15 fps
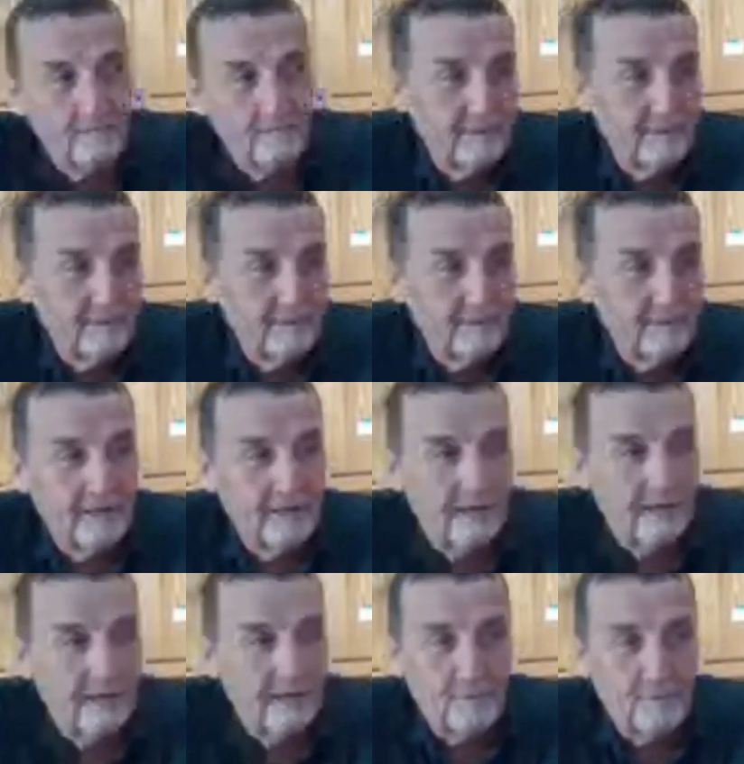uh,
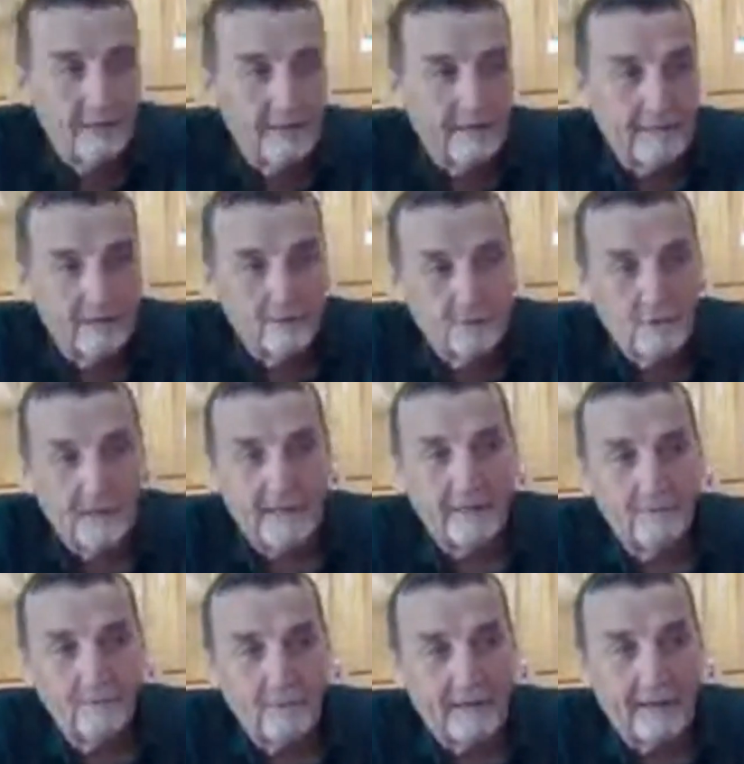type thing,
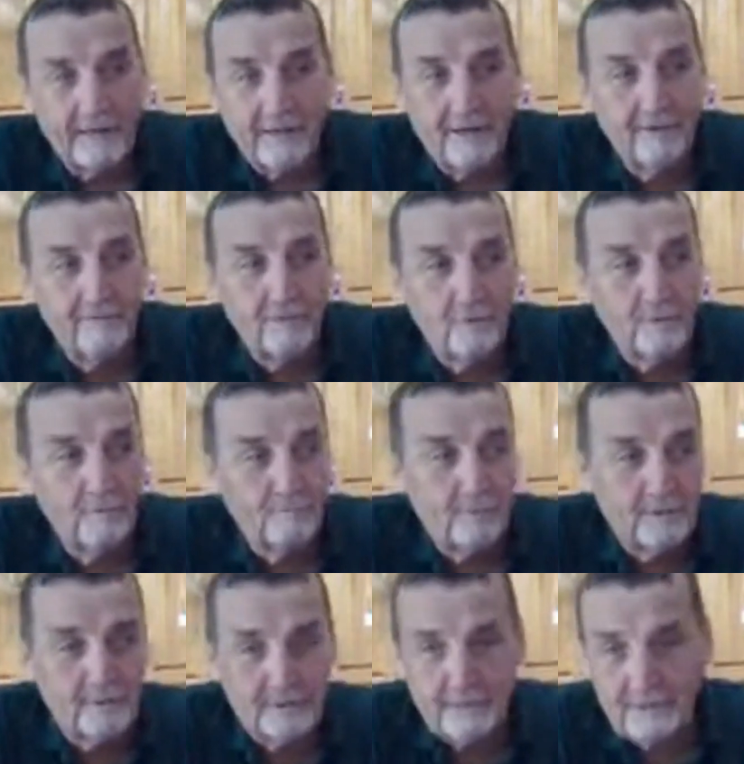train wreck over
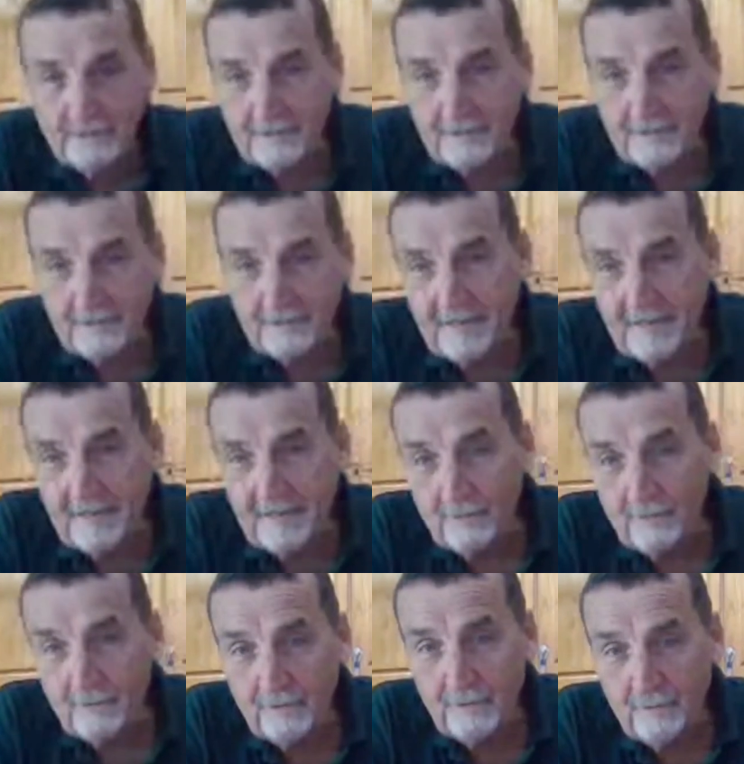periods of time.
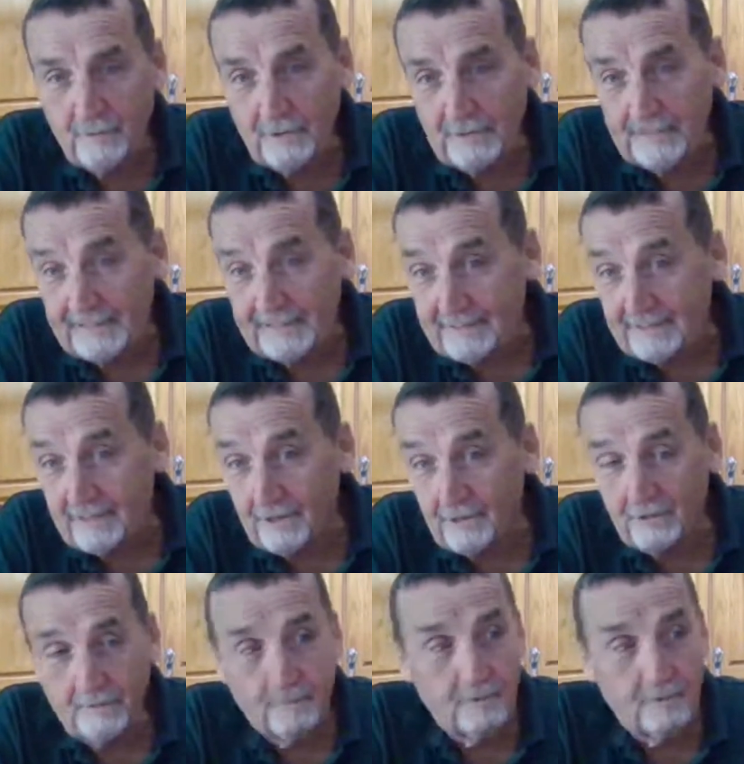We get to
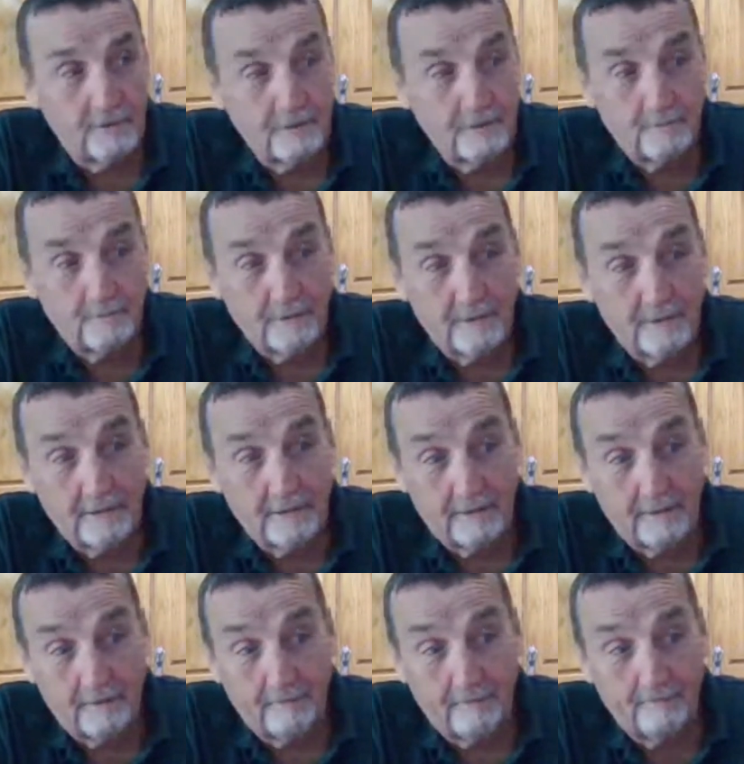those points, but
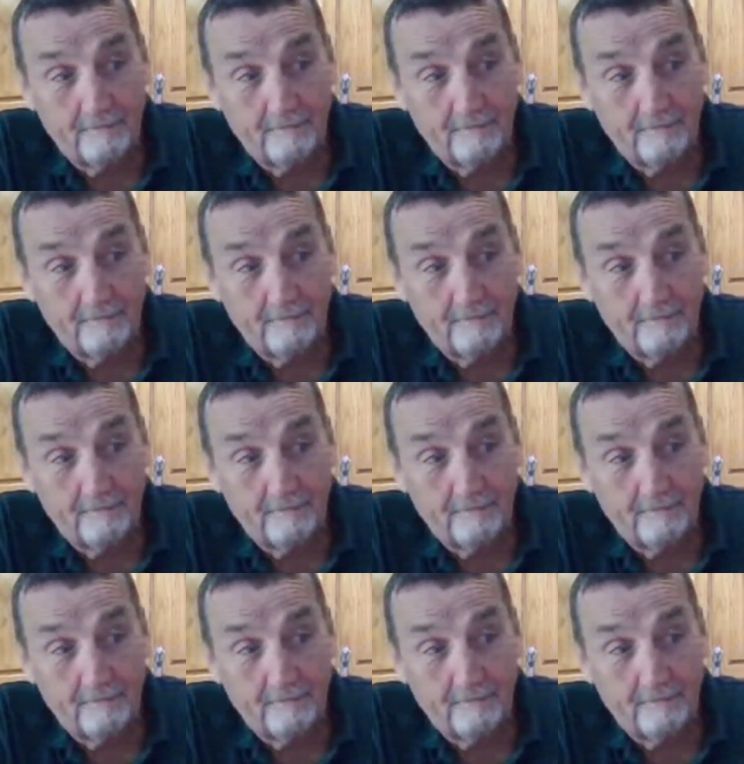uh,